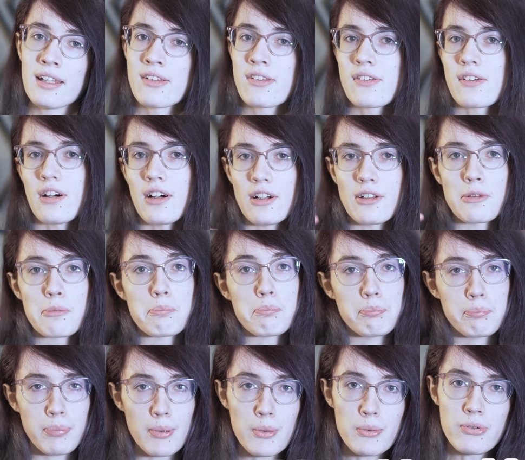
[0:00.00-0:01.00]
it's called
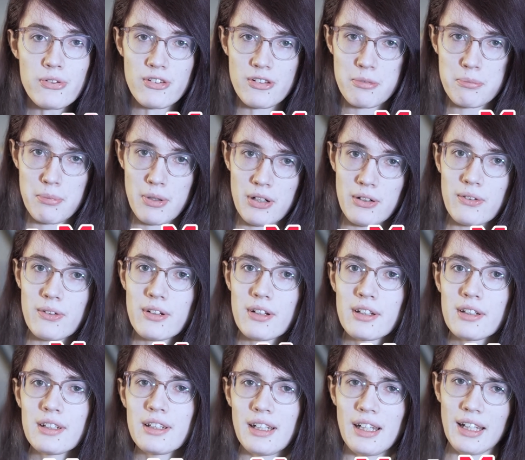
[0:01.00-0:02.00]
boost mode,
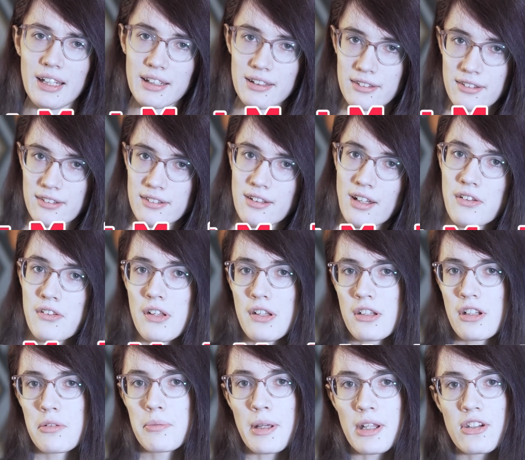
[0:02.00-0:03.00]
and
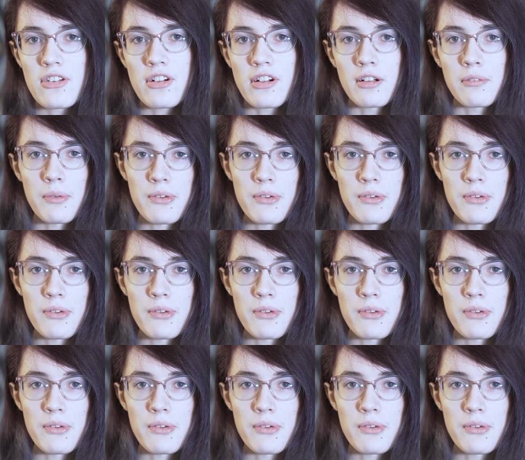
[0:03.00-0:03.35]
Nintendo made sure it